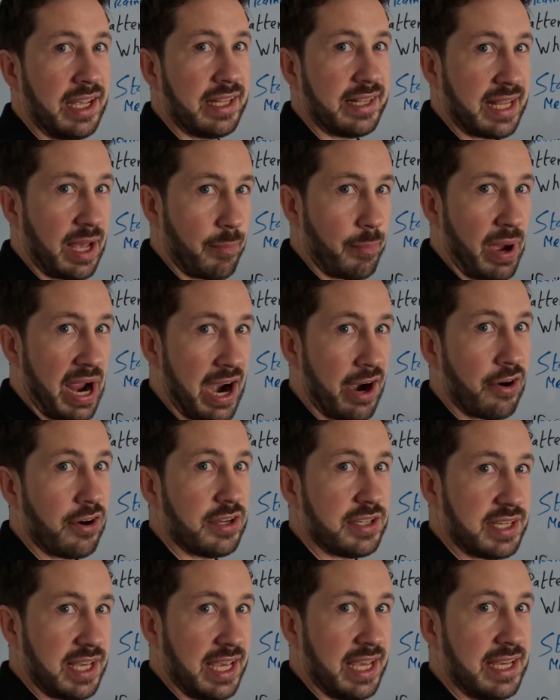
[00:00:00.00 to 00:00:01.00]
that
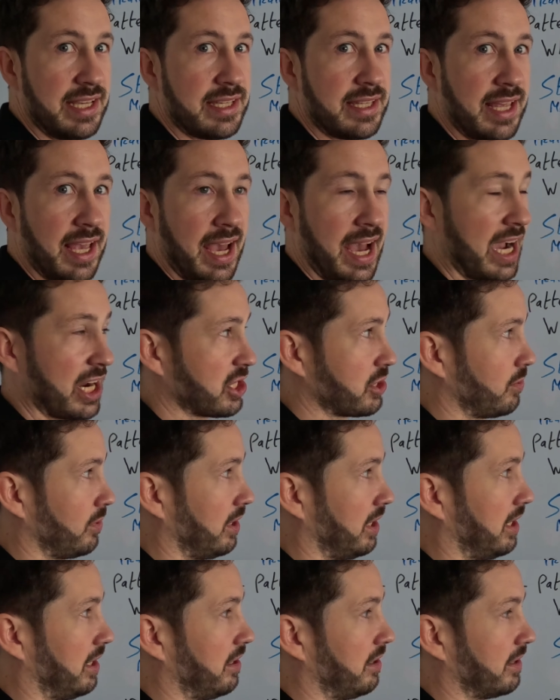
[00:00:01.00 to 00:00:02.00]
Paris is the
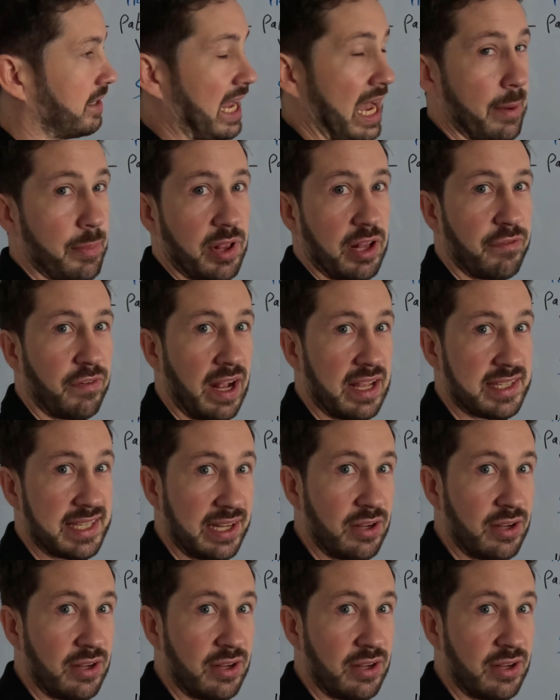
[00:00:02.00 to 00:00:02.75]
actual capital of France.